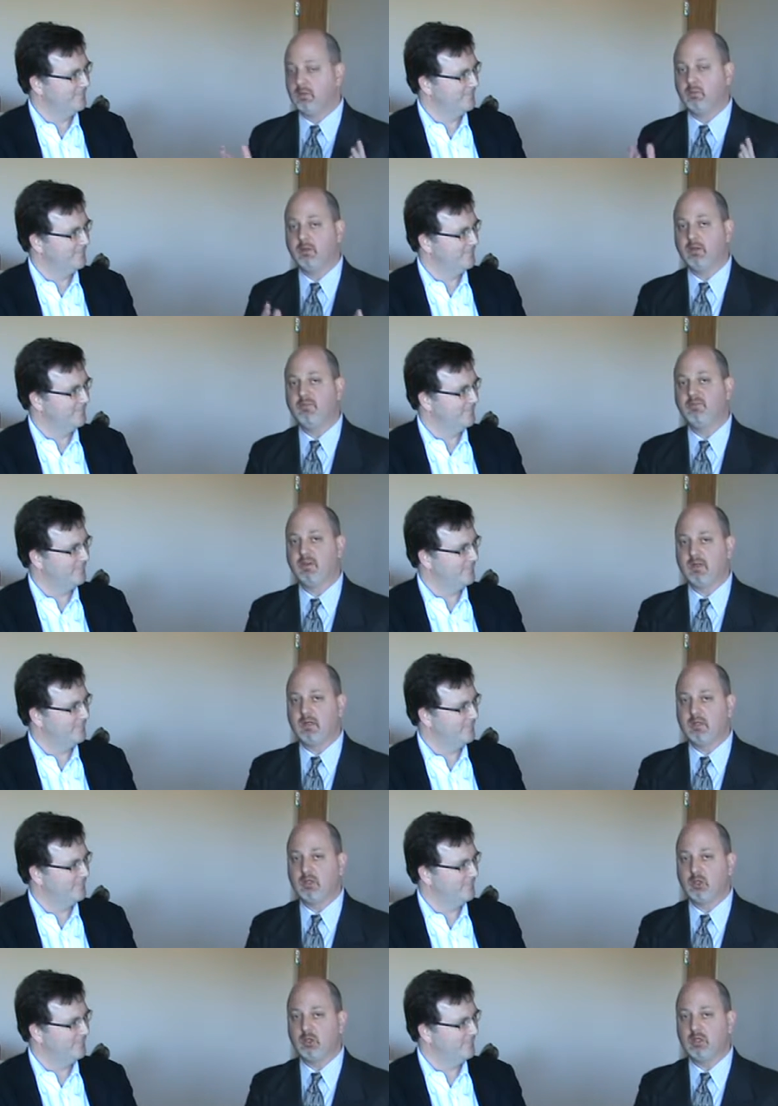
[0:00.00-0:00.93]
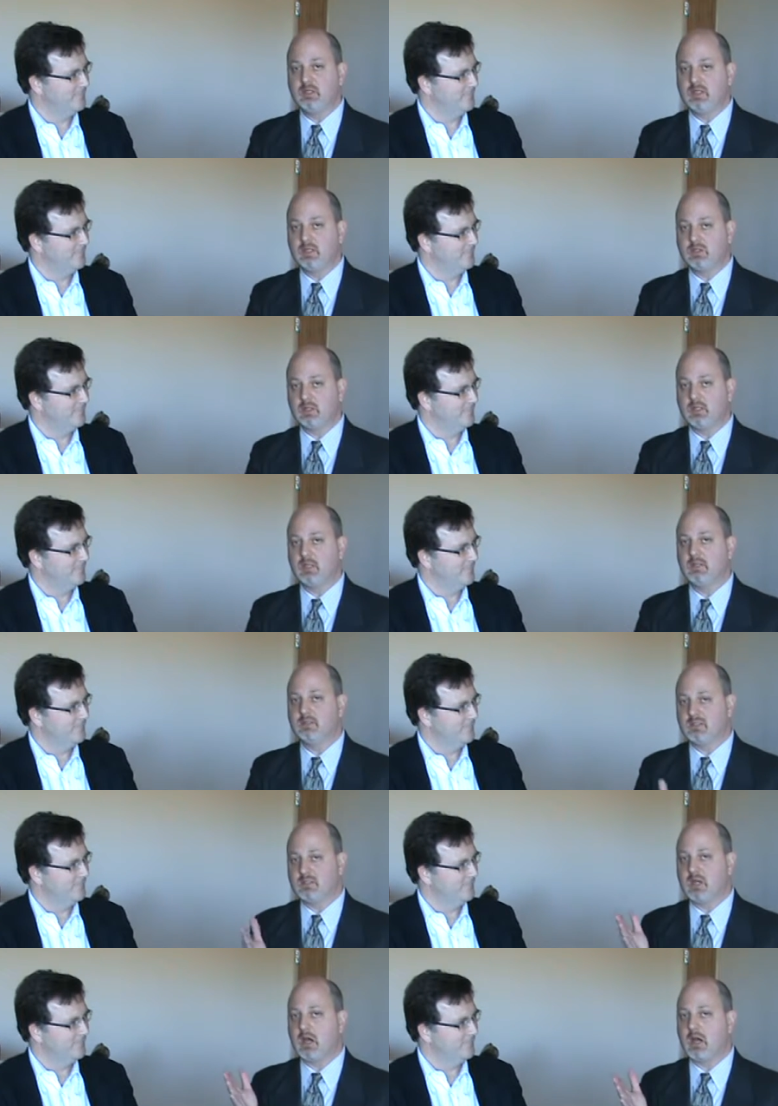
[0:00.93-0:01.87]
Speaker 1: really fit in a good niche, and they
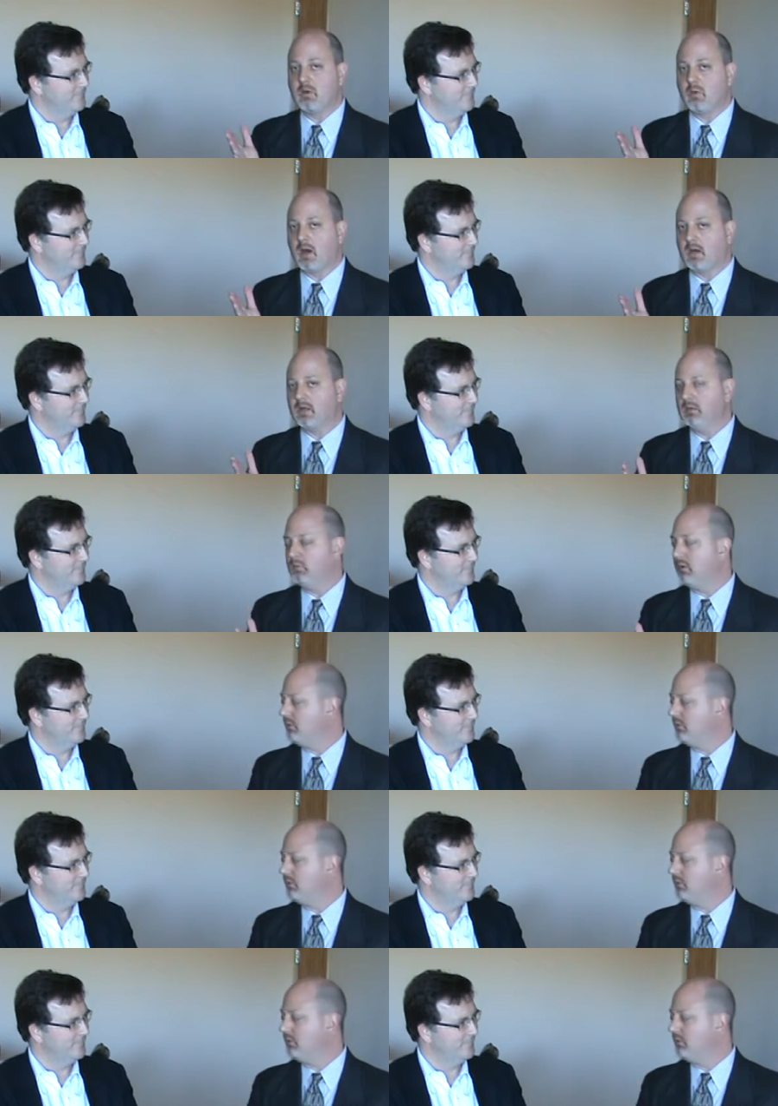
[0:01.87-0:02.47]
skyrocket.